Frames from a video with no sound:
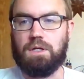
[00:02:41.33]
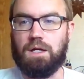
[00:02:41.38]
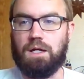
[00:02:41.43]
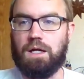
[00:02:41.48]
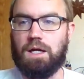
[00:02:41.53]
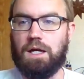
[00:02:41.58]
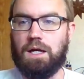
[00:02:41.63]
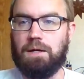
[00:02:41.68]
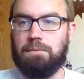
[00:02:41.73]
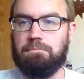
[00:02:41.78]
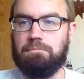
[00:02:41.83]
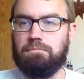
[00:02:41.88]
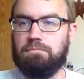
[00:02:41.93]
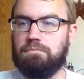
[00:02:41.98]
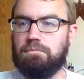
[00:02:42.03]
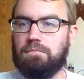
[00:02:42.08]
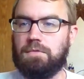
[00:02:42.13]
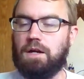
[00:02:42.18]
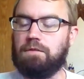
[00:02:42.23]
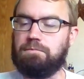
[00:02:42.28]

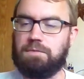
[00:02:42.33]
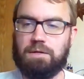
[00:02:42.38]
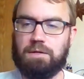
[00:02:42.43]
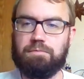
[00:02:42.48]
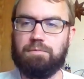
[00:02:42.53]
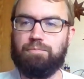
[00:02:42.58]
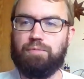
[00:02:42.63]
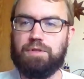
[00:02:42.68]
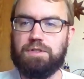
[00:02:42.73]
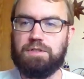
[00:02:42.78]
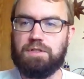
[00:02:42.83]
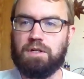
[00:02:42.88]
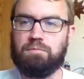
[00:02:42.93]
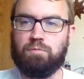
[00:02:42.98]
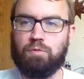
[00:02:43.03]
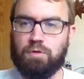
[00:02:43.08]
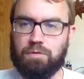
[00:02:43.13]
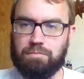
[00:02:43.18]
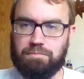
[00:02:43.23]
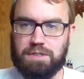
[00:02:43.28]
I've probably done
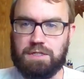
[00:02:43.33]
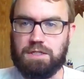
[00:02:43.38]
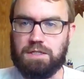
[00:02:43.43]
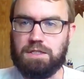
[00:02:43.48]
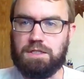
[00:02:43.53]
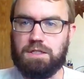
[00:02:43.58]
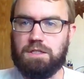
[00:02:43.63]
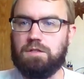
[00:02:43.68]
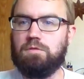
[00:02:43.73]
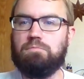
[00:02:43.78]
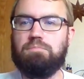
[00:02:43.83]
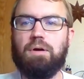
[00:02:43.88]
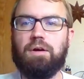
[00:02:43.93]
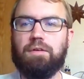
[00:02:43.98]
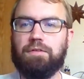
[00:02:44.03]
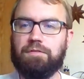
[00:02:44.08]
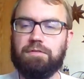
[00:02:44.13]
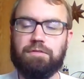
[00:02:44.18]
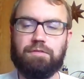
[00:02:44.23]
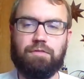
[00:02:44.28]
more BEQ
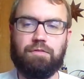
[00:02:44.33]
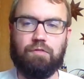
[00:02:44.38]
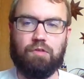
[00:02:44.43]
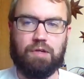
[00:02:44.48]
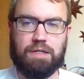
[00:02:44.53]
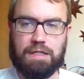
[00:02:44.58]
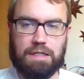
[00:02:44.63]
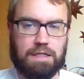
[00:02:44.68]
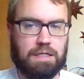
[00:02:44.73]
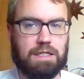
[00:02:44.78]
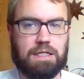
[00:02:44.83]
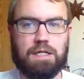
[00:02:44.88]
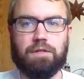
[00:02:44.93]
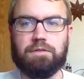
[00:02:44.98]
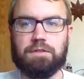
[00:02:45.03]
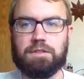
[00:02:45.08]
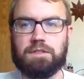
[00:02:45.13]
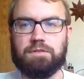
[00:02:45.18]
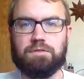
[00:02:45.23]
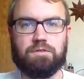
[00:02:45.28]
puzzles than any
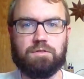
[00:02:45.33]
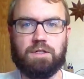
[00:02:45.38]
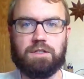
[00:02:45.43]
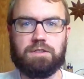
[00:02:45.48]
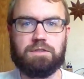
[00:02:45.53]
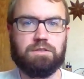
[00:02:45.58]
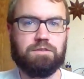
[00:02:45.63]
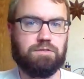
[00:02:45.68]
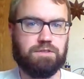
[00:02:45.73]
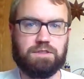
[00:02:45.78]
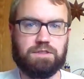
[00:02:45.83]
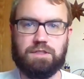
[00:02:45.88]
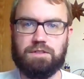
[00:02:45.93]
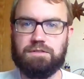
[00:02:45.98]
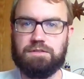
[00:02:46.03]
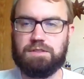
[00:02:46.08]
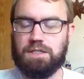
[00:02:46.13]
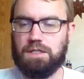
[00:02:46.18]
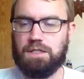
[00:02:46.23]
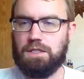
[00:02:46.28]
other constructor just
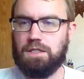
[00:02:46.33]
because